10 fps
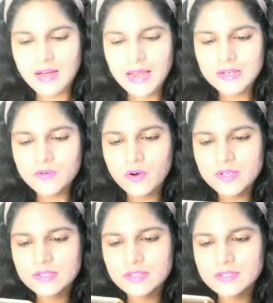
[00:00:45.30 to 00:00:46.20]
I
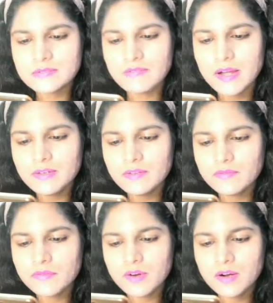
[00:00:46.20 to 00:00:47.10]
got this one
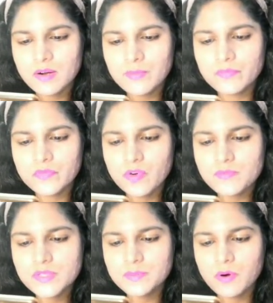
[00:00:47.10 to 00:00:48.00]
um,
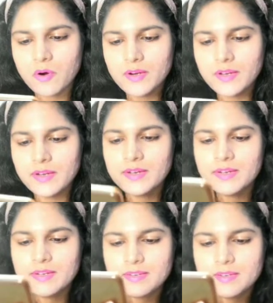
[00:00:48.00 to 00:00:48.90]
from Jabong.
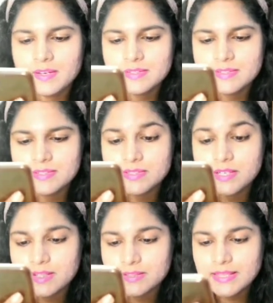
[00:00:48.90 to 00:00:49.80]
It's
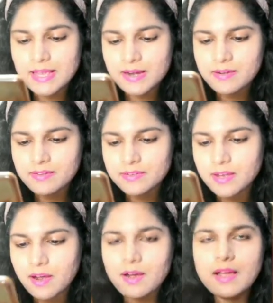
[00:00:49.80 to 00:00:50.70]
still there,
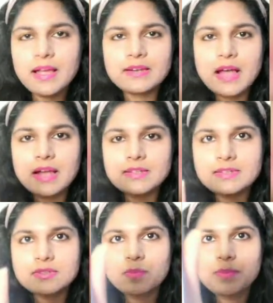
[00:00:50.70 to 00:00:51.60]
yeah, and at a
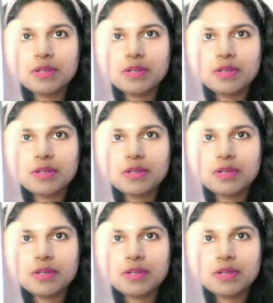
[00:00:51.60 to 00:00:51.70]
super